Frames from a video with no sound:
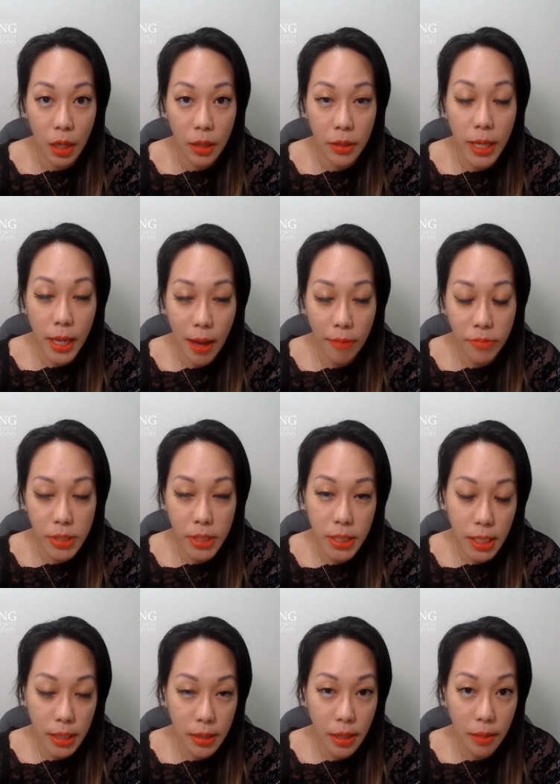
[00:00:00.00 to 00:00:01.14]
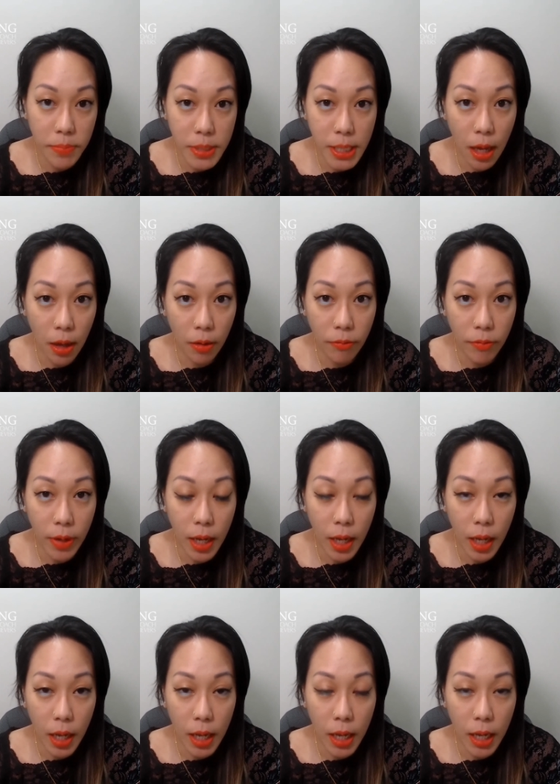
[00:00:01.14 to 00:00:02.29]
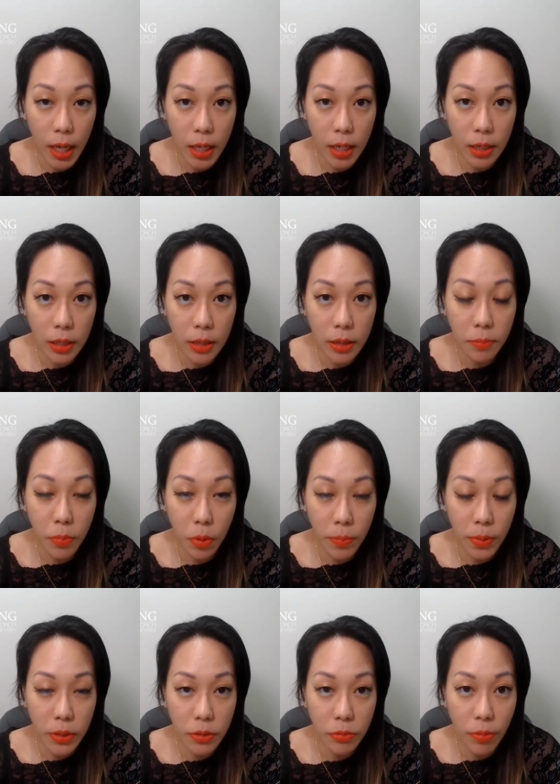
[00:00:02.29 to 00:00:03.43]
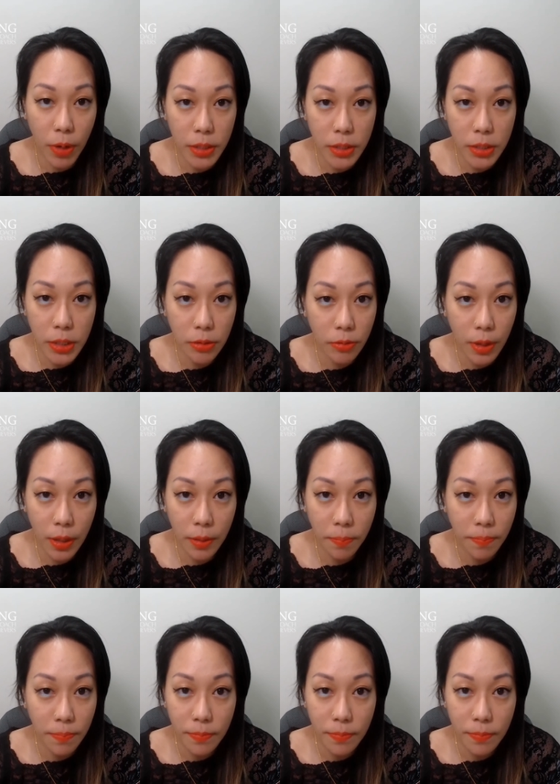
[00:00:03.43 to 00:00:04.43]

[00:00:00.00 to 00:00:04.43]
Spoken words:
They have to see it themselves. And the moment you rescue them,